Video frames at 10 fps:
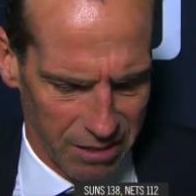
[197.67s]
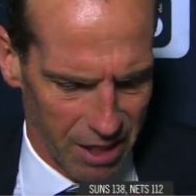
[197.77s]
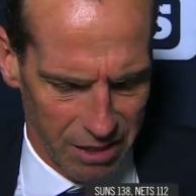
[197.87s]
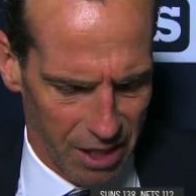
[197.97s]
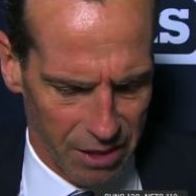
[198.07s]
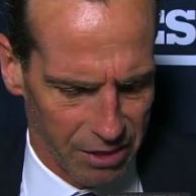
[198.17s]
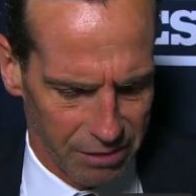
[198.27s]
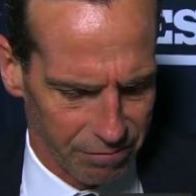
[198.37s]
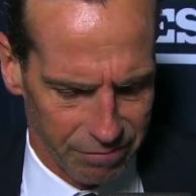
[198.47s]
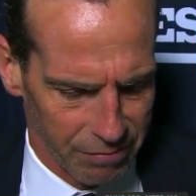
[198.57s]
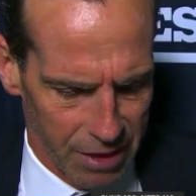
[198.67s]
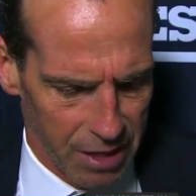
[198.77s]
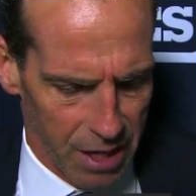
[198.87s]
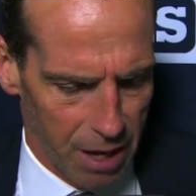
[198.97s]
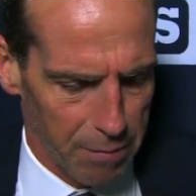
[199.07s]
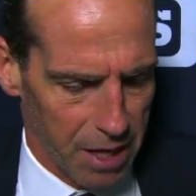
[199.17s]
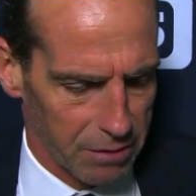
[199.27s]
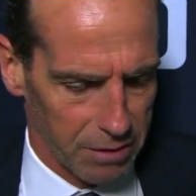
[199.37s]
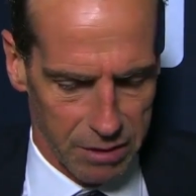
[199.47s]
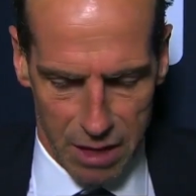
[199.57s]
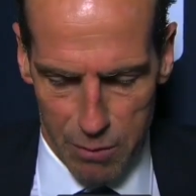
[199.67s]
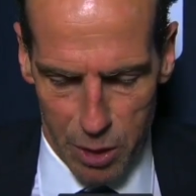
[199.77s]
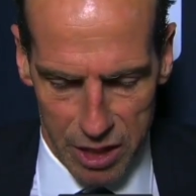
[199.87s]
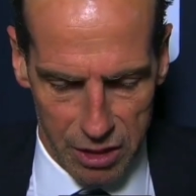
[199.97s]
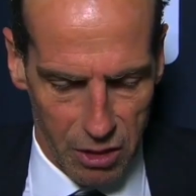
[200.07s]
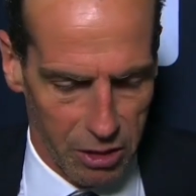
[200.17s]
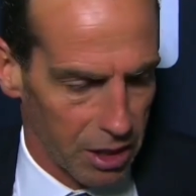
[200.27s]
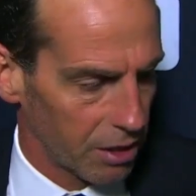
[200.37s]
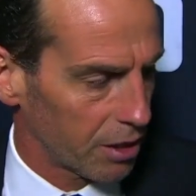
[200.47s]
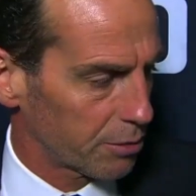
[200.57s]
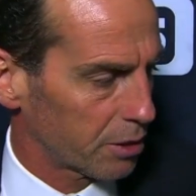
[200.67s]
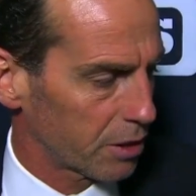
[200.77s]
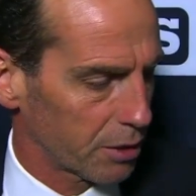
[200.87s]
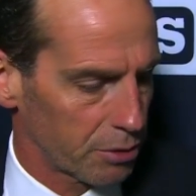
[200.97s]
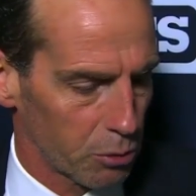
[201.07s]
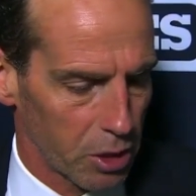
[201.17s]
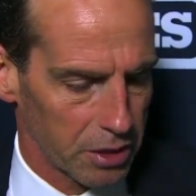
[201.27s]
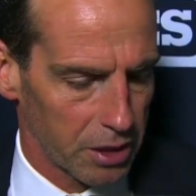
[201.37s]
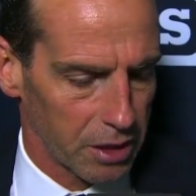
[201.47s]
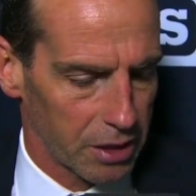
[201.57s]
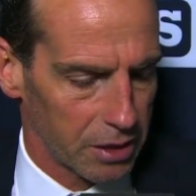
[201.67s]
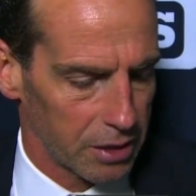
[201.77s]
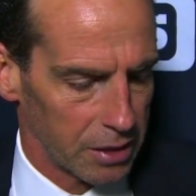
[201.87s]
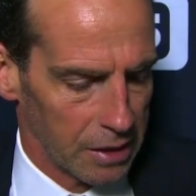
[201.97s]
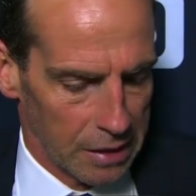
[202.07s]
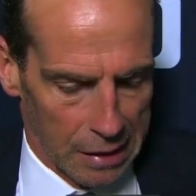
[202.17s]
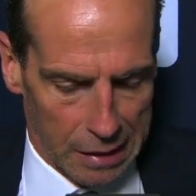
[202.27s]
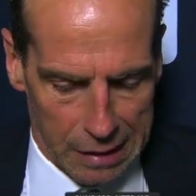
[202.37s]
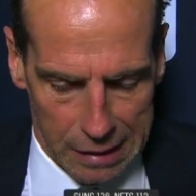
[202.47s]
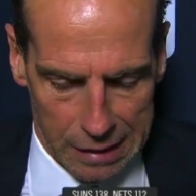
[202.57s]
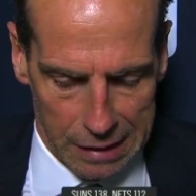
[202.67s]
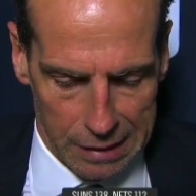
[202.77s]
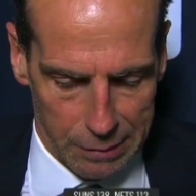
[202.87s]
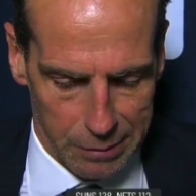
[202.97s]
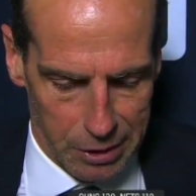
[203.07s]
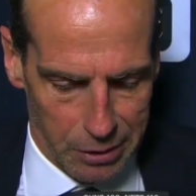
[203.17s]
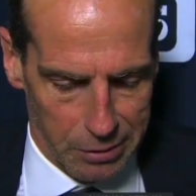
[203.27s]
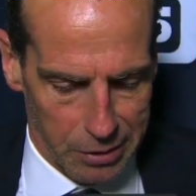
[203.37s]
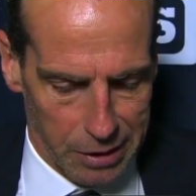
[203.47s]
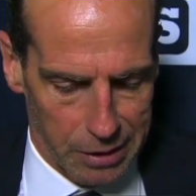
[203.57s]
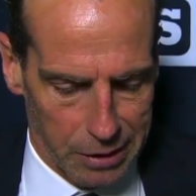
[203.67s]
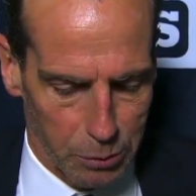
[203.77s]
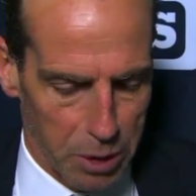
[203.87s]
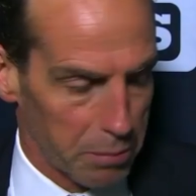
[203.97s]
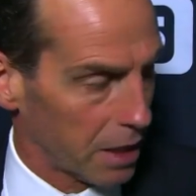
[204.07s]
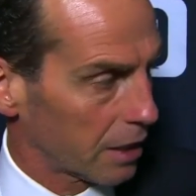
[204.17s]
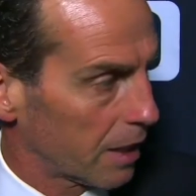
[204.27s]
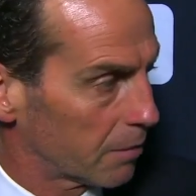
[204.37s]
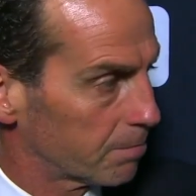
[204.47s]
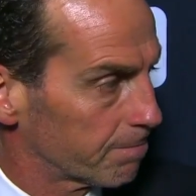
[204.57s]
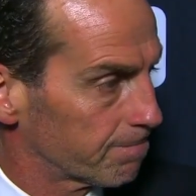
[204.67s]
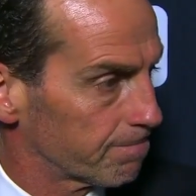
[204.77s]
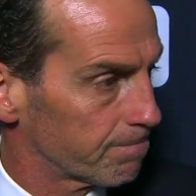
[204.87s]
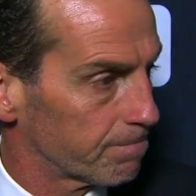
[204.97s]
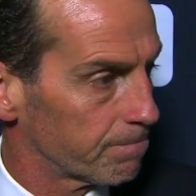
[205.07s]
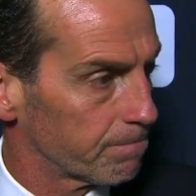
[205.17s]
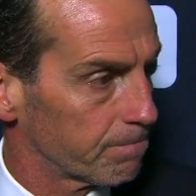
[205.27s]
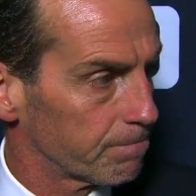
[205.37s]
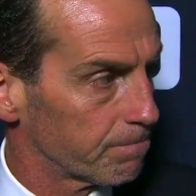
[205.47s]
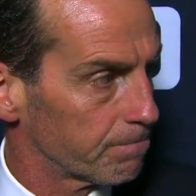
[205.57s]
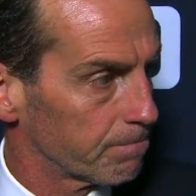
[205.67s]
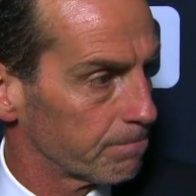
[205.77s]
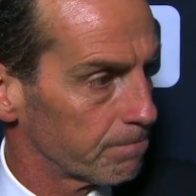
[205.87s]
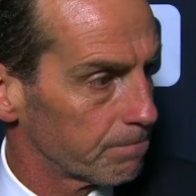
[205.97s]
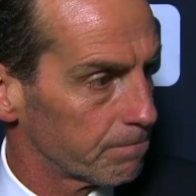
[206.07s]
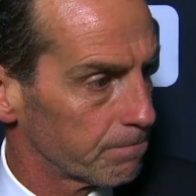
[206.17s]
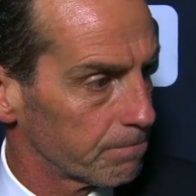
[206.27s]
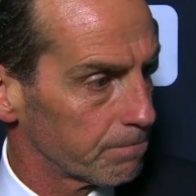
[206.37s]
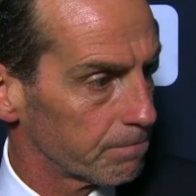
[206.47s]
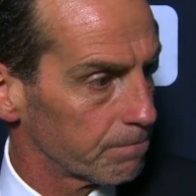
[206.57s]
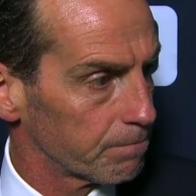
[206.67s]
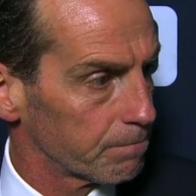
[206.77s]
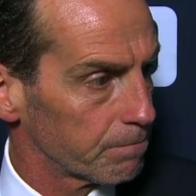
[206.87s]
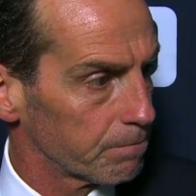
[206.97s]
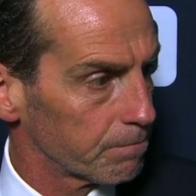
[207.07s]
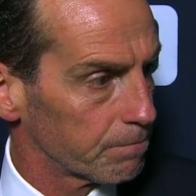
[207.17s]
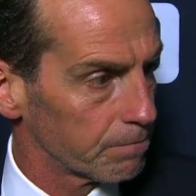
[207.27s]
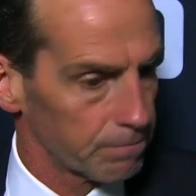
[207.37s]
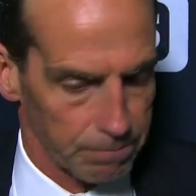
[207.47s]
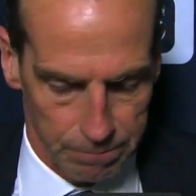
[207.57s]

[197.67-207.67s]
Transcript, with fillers: I, I, don't. I'm not not ready to go there after after one uh, uh, you know uh, one bad game. Circling back, were you seeing the, the issue with the starters?